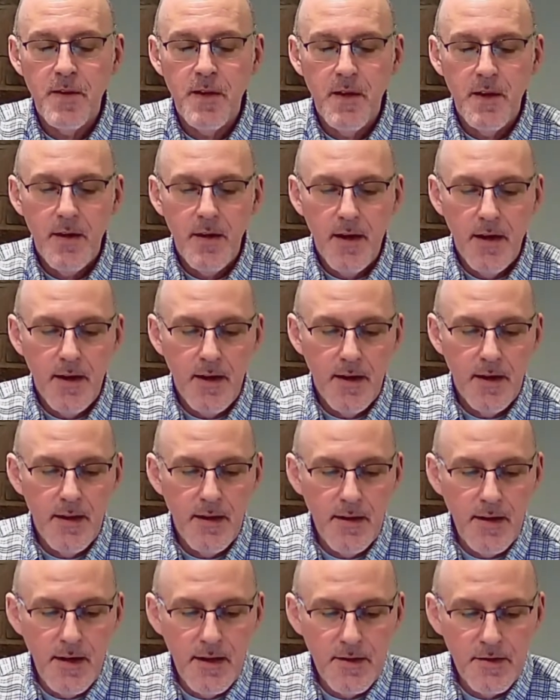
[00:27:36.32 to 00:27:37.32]

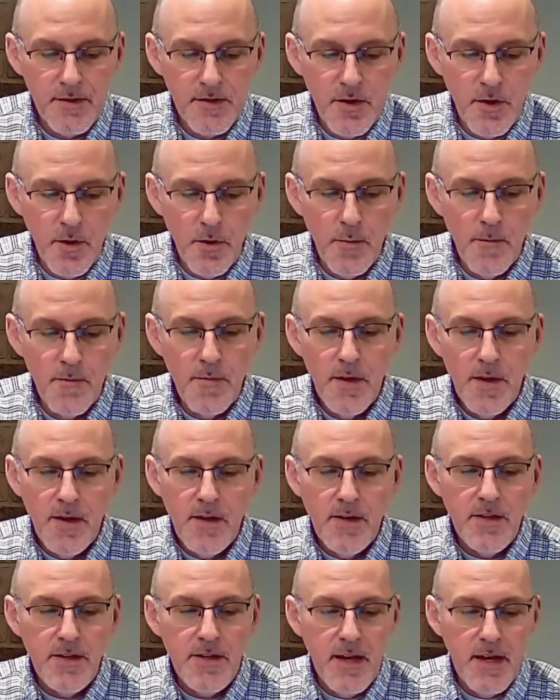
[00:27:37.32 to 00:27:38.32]
And so,
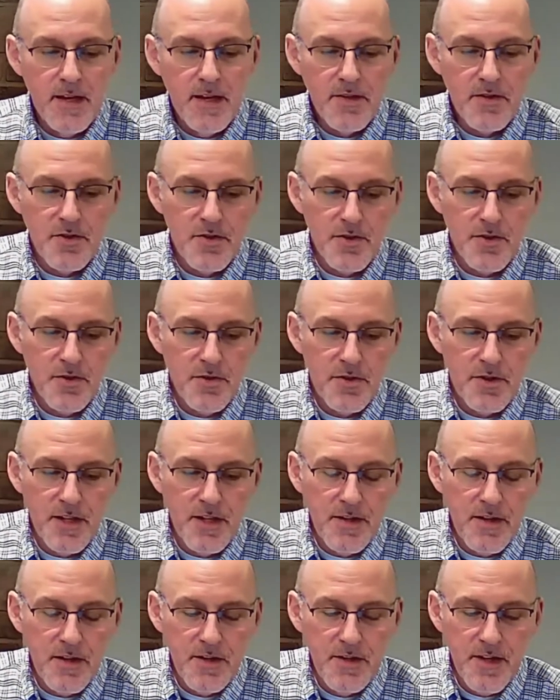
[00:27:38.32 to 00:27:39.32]
yes, you see
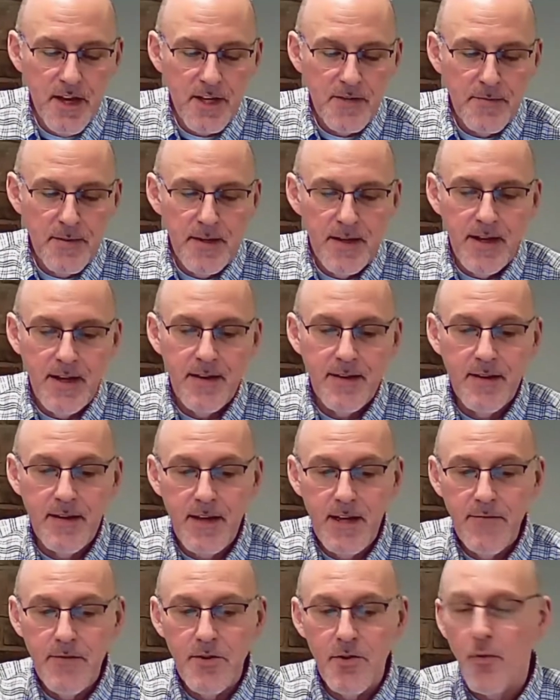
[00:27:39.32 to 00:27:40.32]
the judgment and
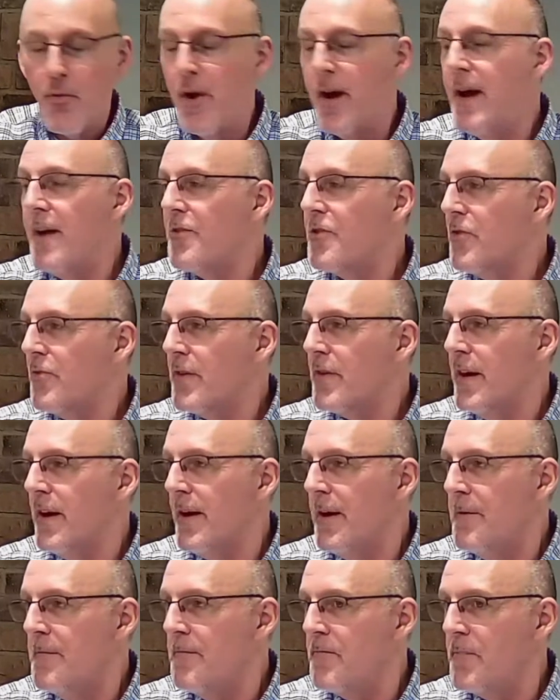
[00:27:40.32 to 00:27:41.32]
even the wrath of
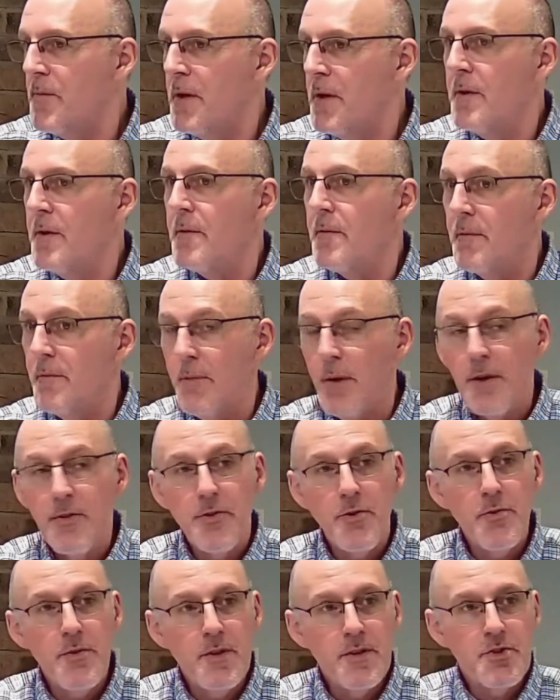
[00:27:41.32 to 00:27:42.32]
God, but
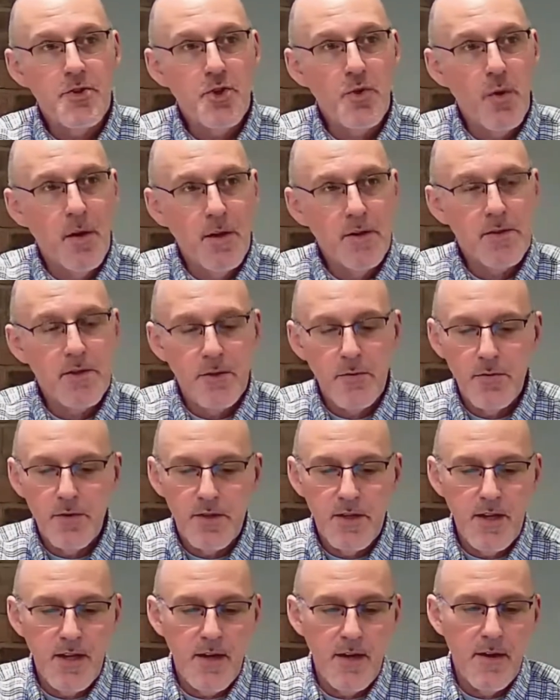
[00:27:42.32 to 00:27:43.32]
through this you also
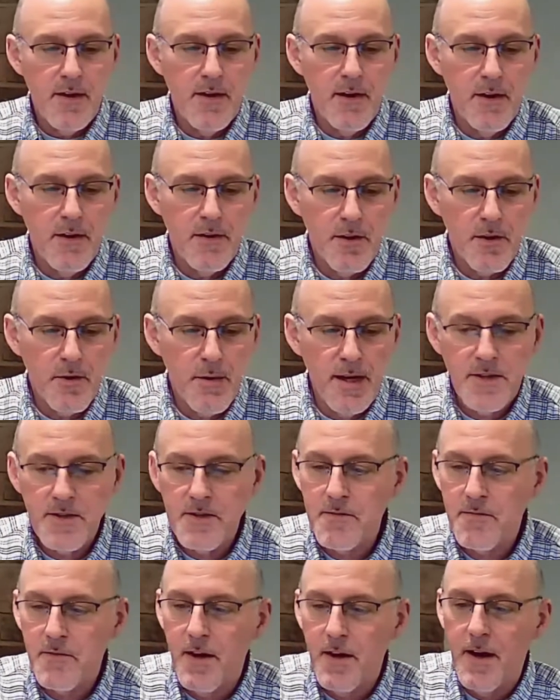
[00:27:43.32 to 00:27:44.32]
see the grace
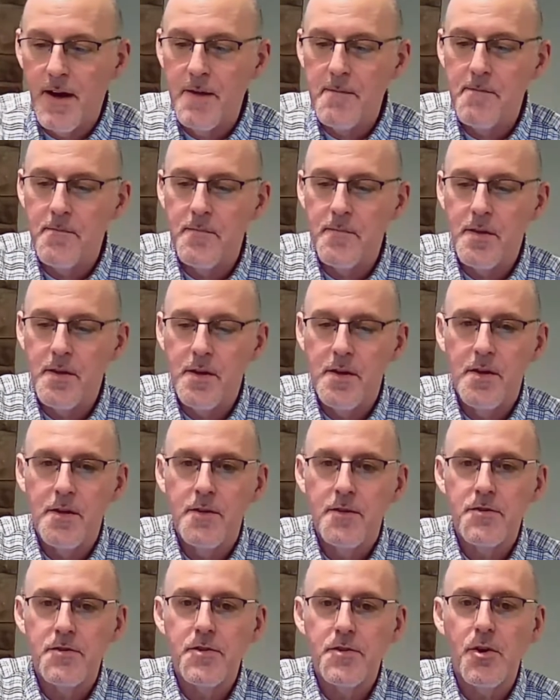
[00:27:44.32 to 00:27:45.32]
of God.
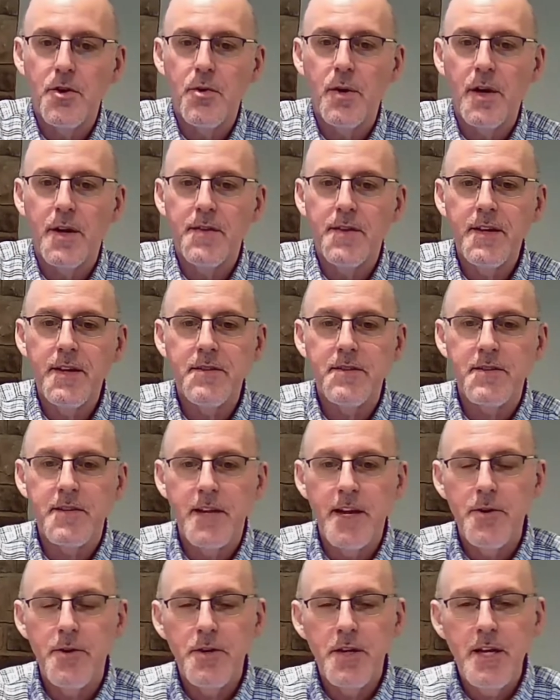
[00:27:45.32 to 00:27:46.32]
So I think it's
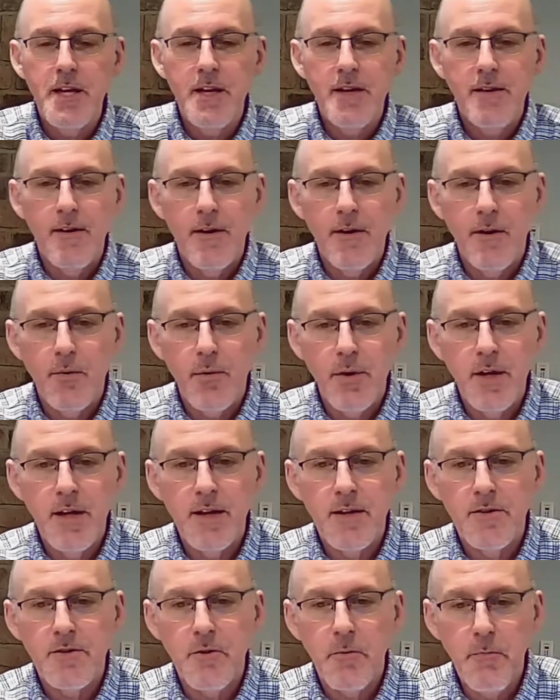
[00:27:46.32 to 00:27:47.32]
letter D there. We
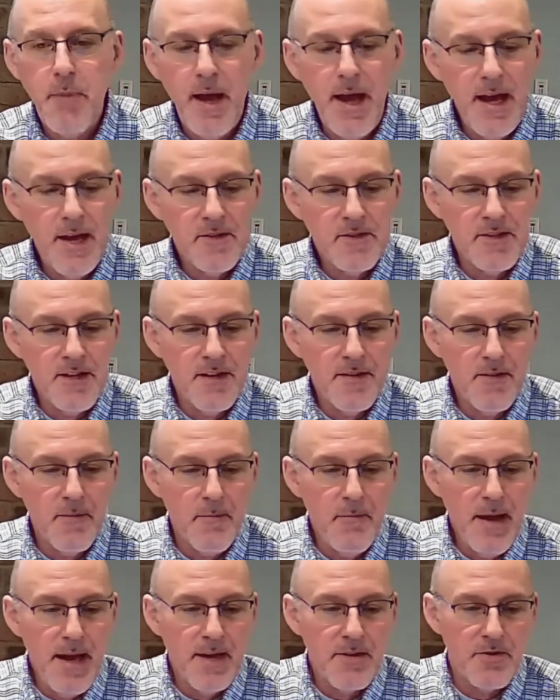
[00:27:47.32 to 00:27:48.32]
get to passing the
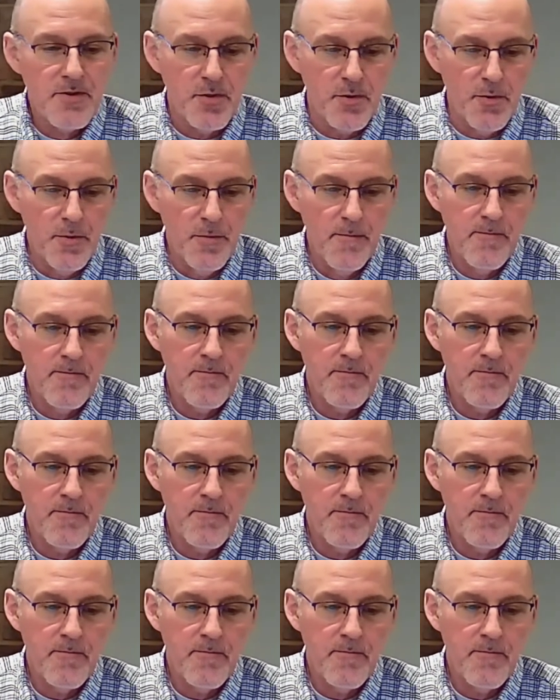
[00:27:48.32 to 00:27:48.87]
mantle.